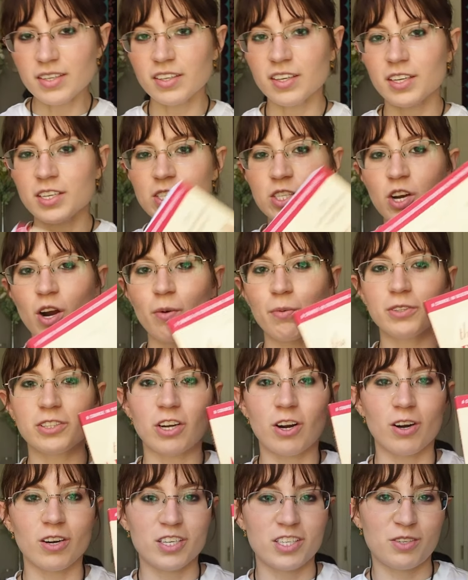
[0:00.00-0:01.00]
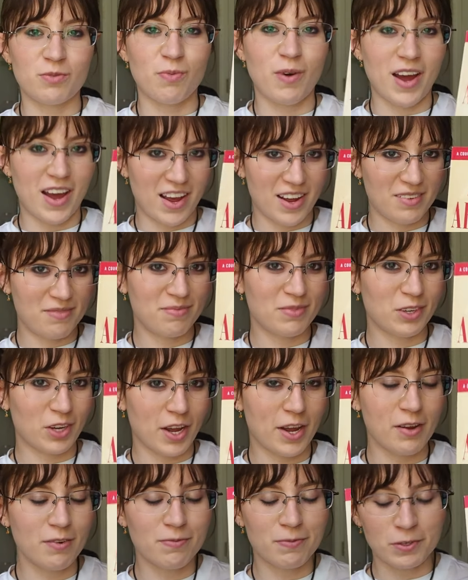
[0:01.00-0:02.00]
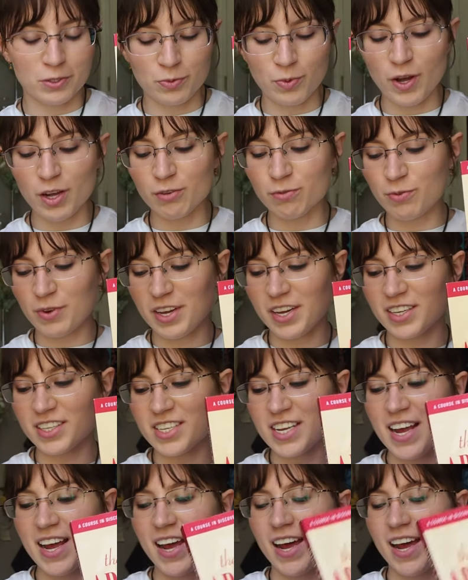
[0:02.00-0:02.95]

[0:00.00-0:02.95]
going to start with The Artist Way, okay, for 12 weeks.